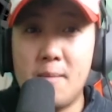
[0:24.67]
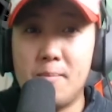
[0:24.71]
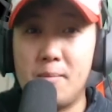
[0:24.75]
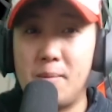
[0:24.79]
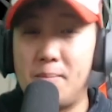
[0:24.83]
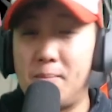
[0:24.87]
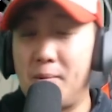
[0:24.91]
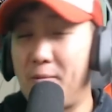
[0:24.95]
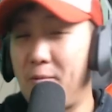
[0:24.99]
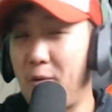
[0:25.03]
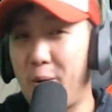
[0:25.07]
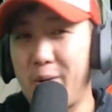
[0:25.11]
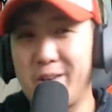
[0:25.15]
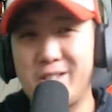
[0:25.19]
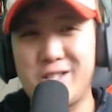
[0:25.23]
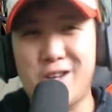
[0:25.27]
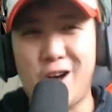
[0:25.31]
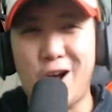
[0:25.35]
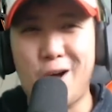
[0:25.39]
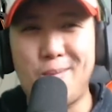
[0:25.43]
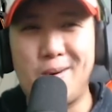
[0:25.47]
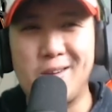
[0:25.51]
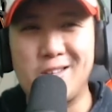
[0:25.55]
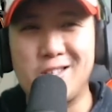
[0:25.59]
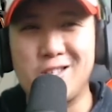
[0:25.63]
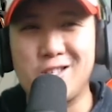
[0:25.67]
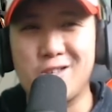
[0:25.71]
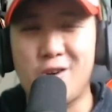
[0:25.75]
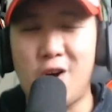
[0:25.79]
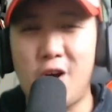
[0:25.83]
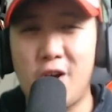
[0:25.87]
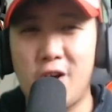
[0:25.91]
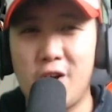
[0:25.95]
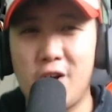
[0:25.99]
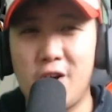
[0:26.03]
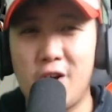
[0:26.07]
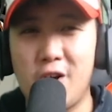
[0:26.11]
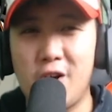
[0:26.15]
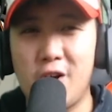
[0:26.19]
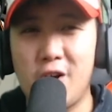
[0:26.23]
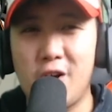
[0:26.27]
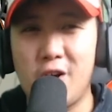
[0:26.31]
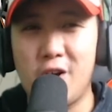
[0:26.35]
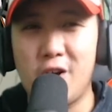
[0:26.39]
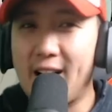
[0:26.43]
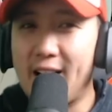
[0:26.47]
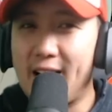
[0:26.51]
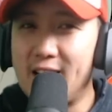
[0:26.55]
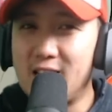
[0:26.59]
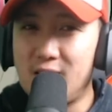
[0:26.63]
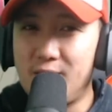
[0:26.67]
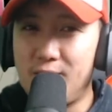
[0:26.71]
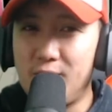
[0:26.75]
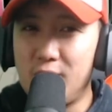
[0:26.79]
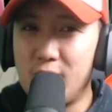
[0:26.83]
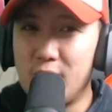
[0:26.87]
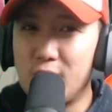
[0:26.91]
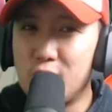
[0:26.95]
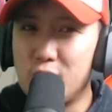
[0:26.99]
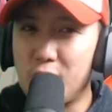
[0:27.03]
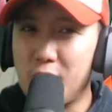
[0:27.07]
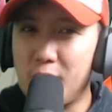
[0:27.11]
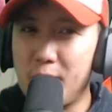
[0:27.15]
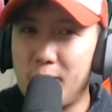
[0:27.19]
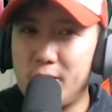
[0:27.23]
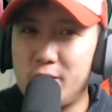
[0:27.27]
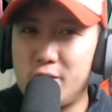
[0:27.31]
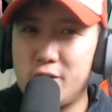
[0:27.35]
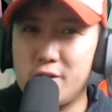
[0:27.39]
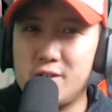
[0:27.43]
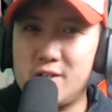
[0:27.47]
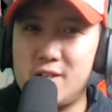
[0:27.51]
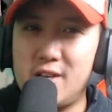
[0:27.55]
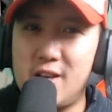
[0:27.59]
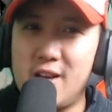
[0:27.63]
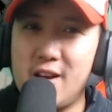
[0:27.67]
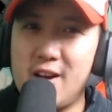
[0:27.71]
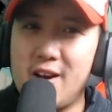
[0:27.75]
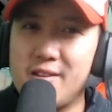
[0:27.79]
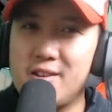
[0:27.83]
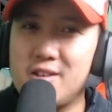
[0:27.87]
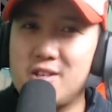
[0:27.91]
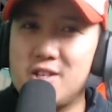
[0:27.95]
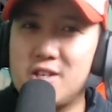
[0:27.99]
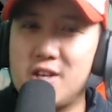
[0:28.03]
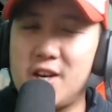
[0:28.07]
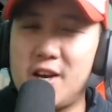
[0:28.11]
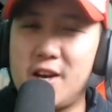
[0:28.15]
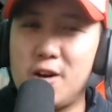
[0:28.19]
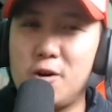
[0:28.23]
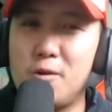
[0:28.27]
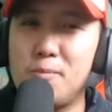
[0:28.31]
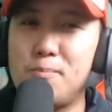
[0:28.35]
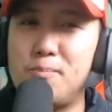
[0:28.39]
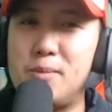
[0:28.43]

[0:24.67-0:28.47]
But before we talk about Strago, guys, if you enjoy what you're seeing on this channel,